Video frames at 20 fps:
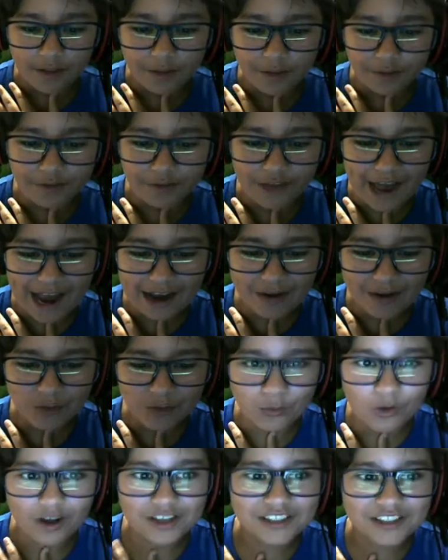That
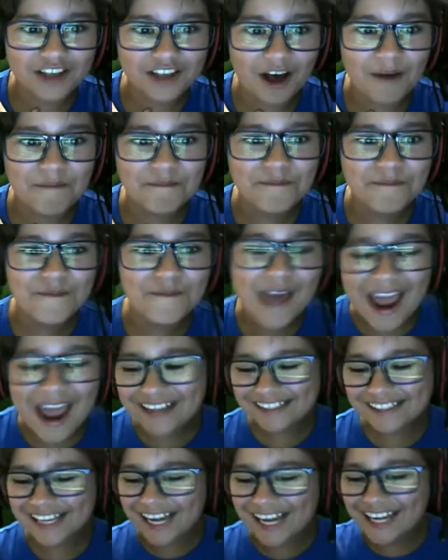was
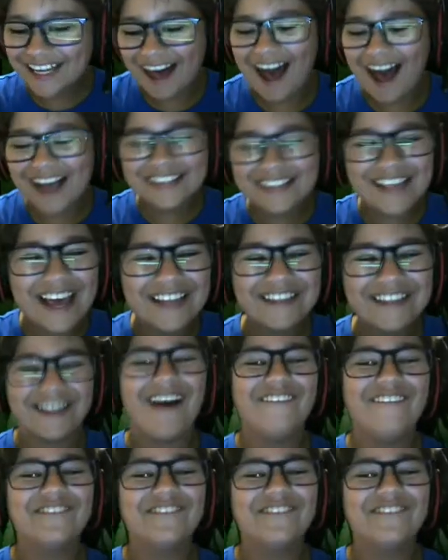amazing, guys. I love